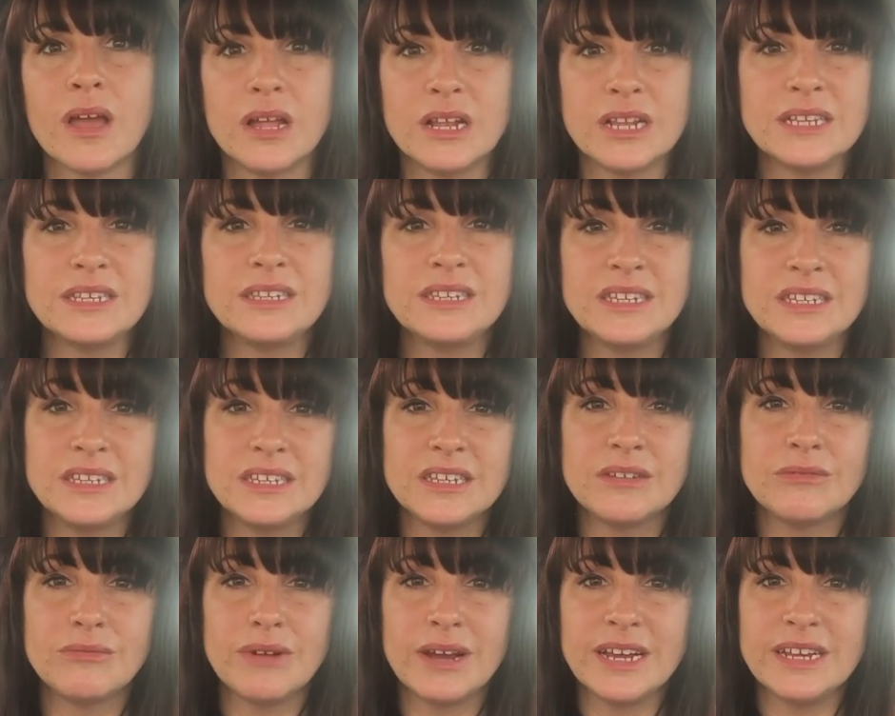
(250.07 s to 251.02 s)
listening to
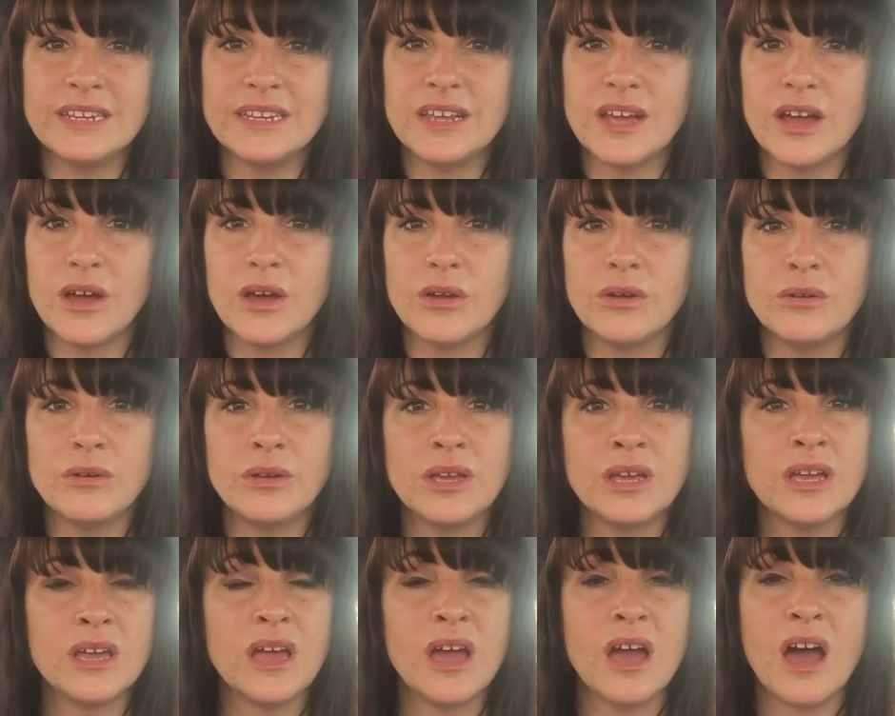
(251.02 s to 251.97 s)
the radio,
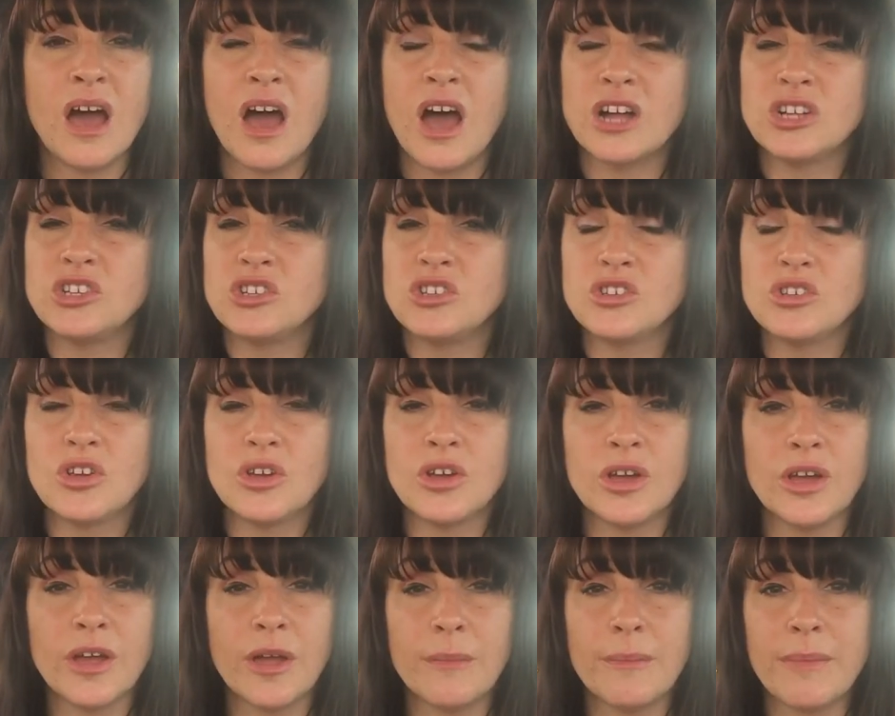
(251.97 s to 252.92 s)
I just
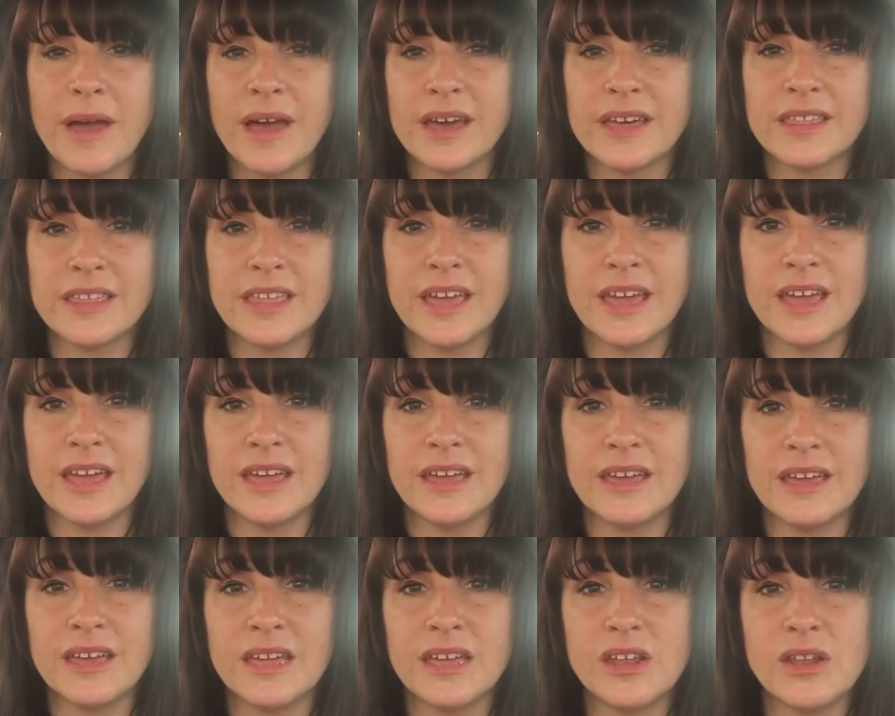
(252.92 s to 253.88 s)
couldn't go back there.
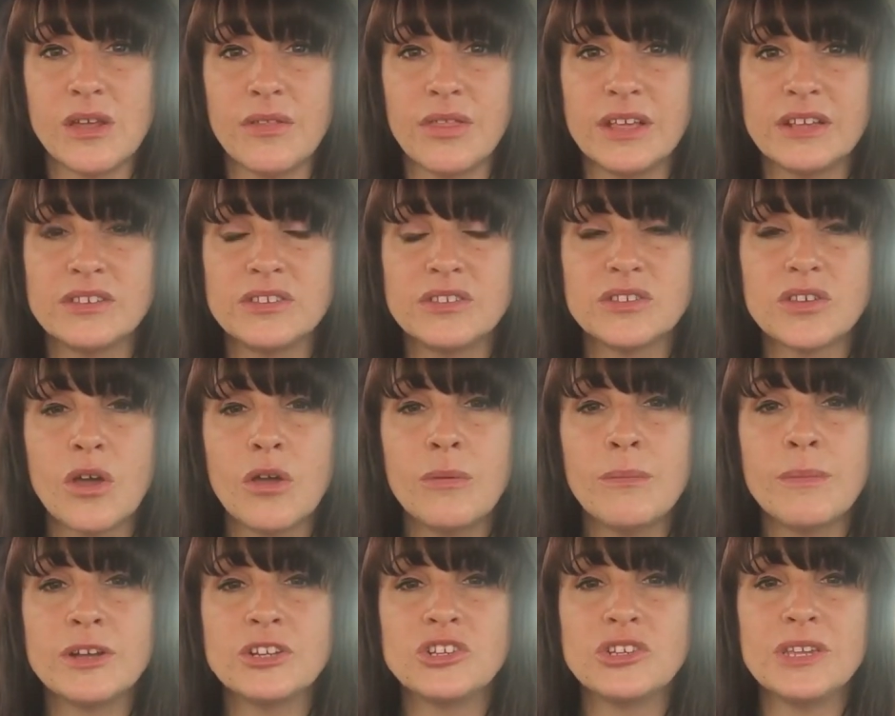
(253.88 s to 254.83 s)
You know, there's so
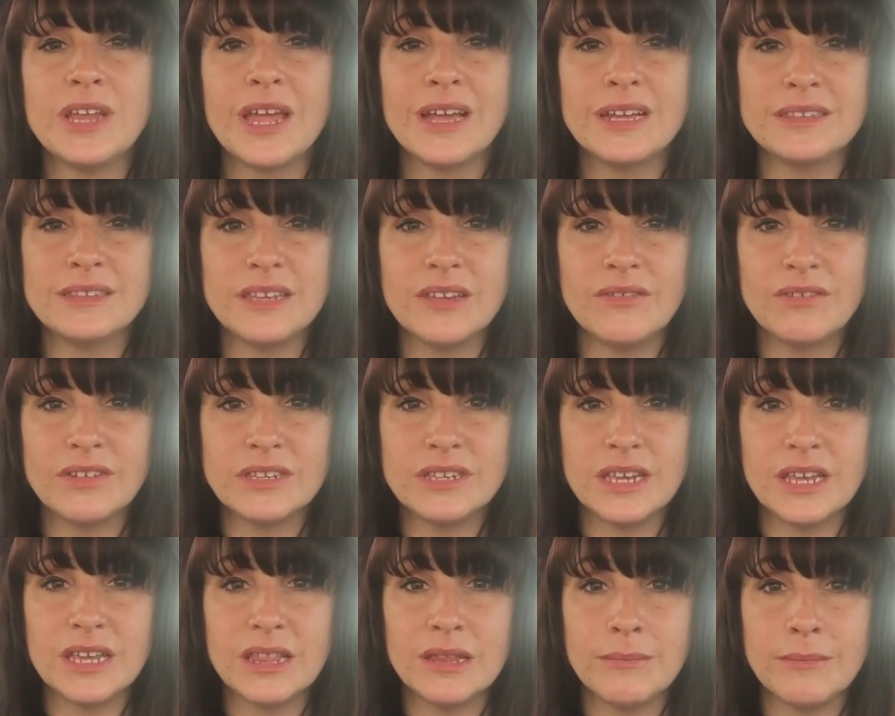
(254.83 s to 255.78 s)
much
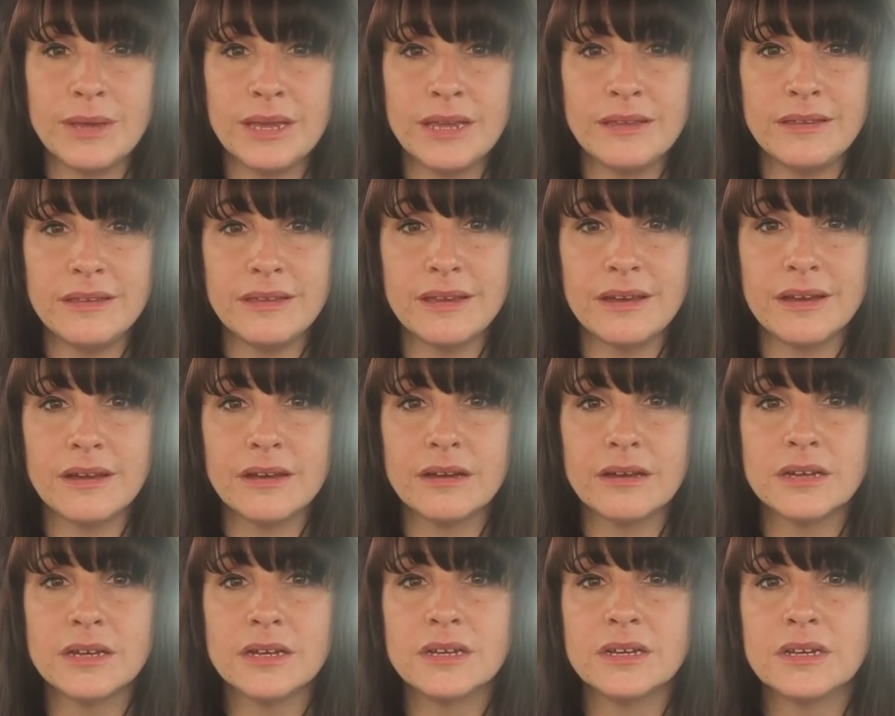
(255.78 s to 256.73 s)
negativity in the
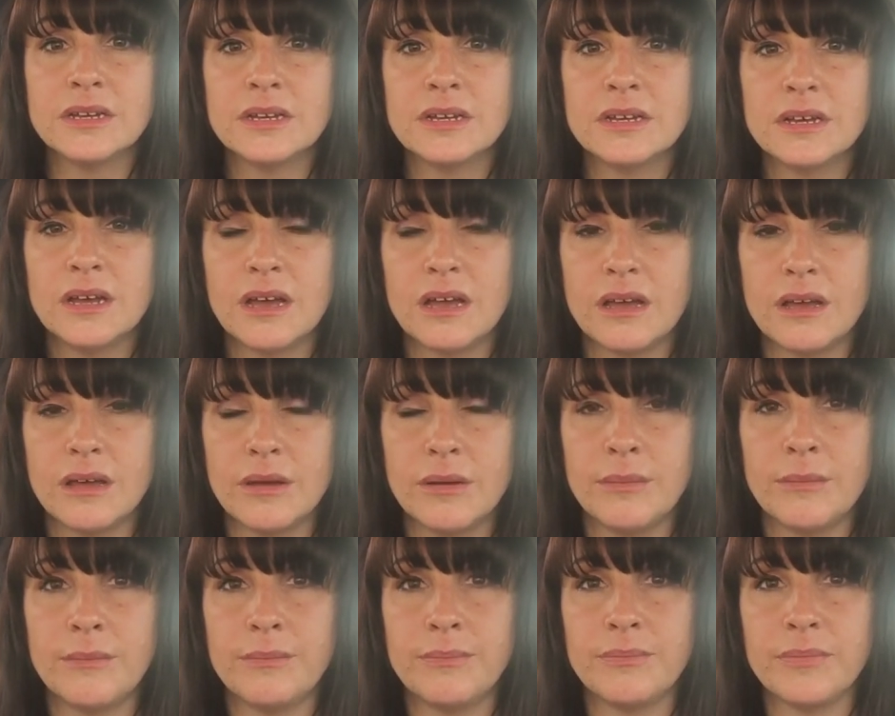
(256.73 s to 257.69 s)
media.
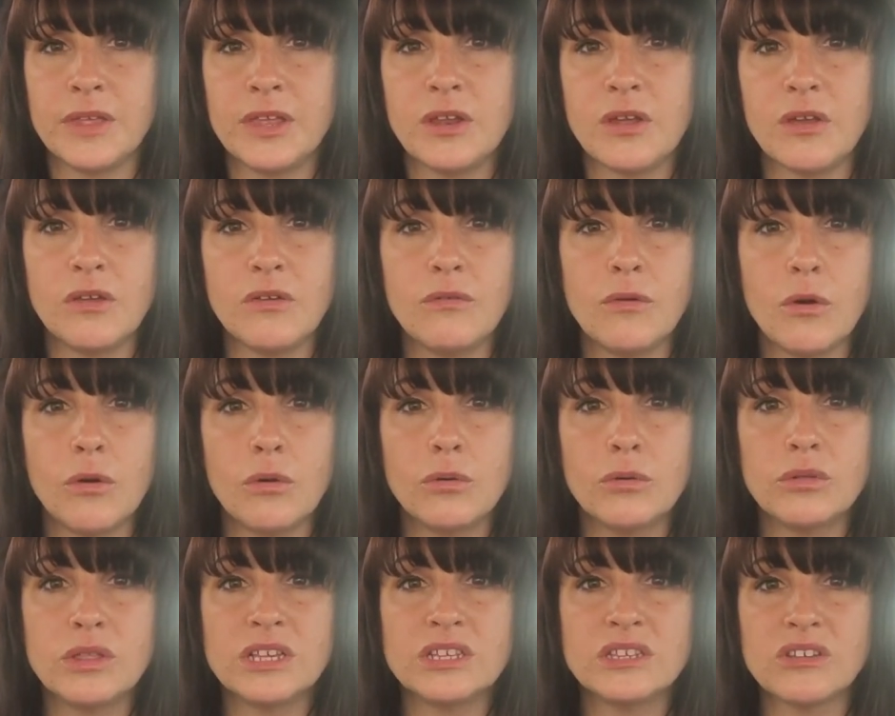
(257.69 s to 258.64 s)
You know, you've got
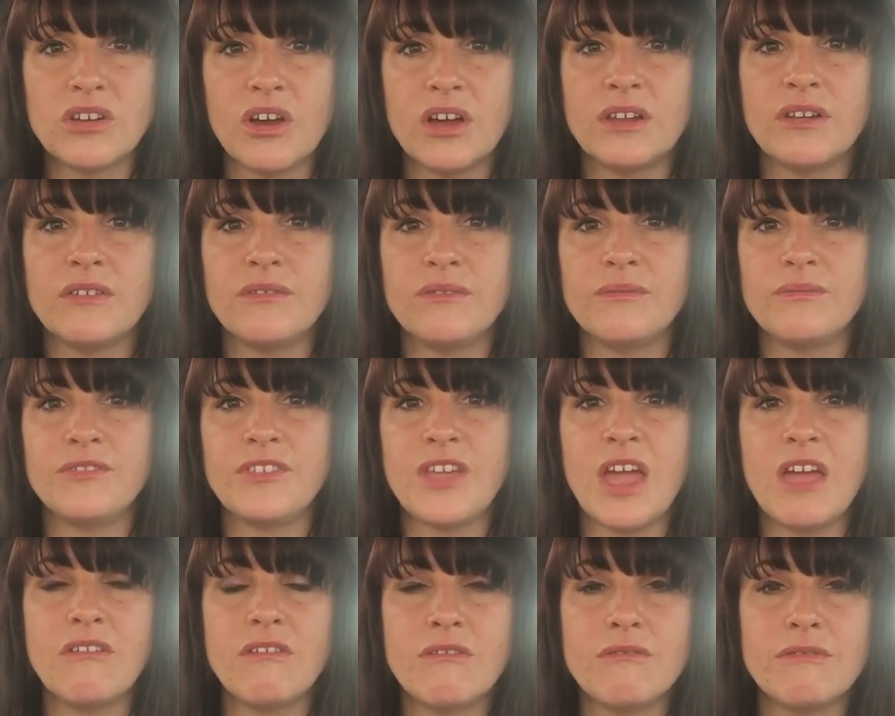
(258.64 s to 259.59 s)
all this kind of
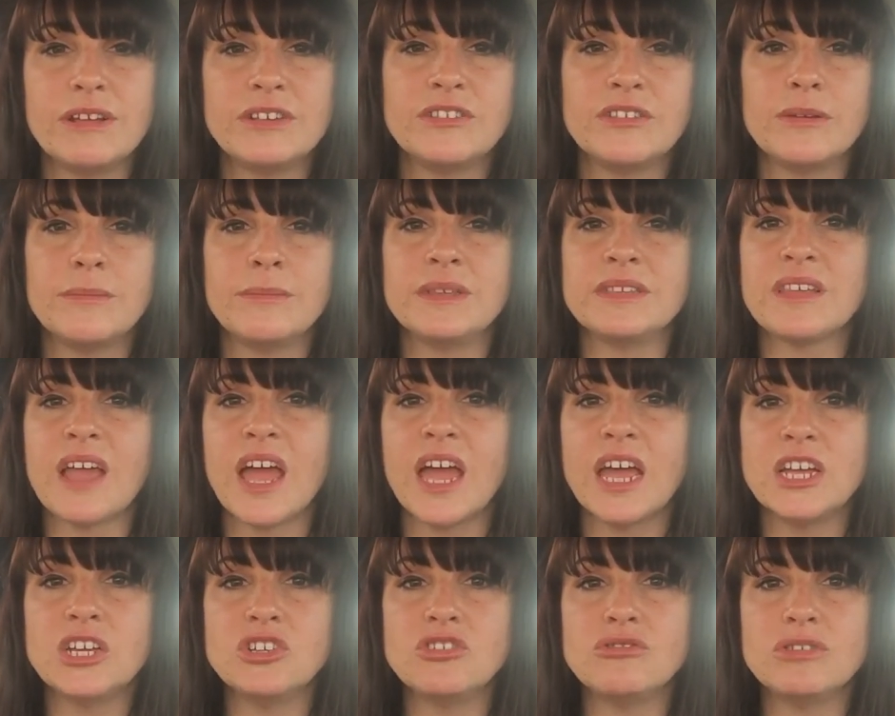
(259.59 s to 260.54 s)
terrorism, this
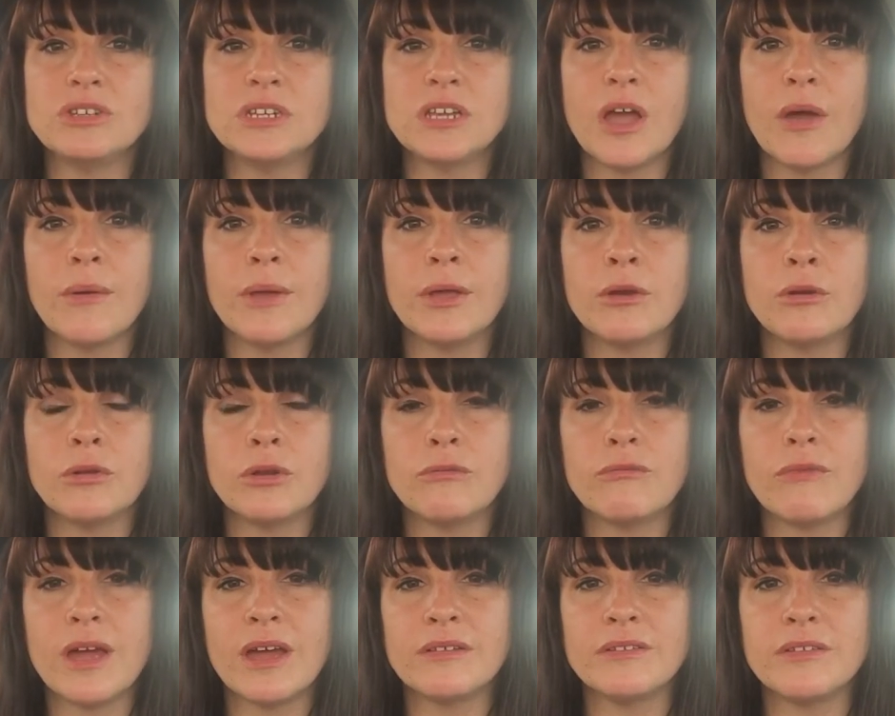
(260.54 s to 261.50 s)
hatred going on
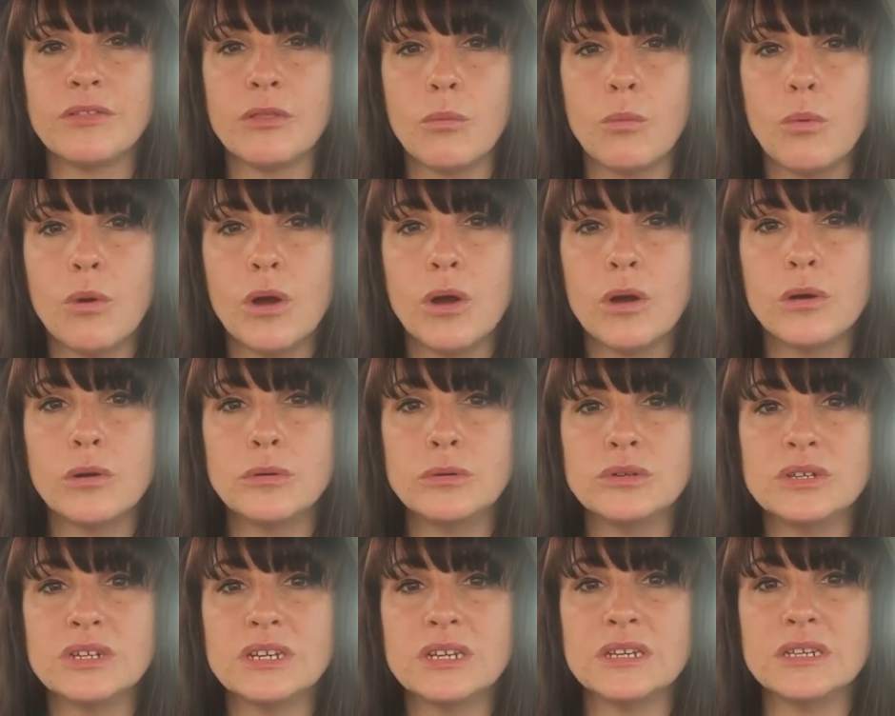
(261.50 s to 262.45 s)
around in the
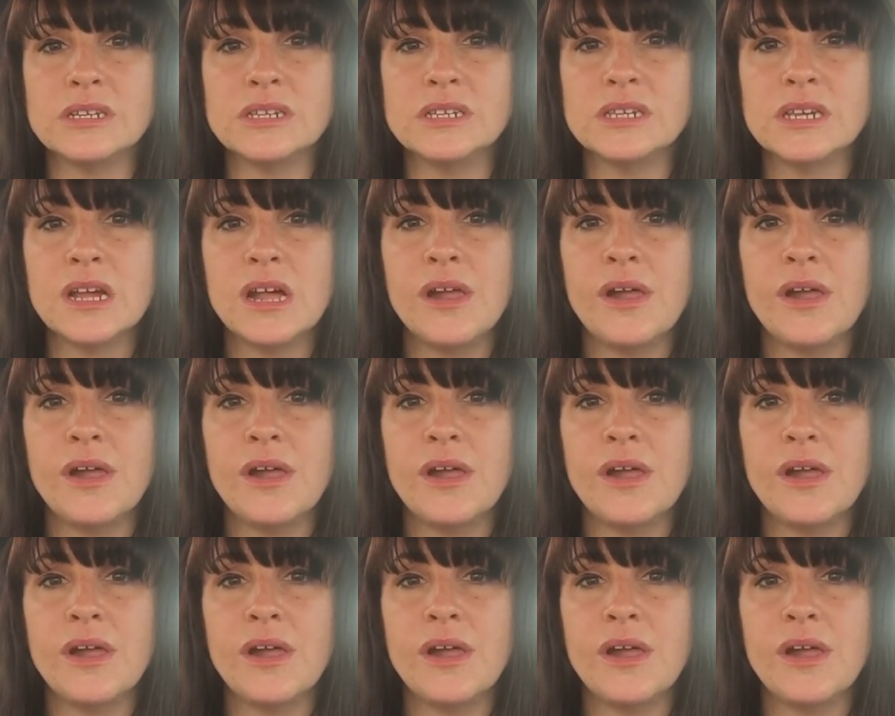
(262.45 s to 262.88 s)
world, and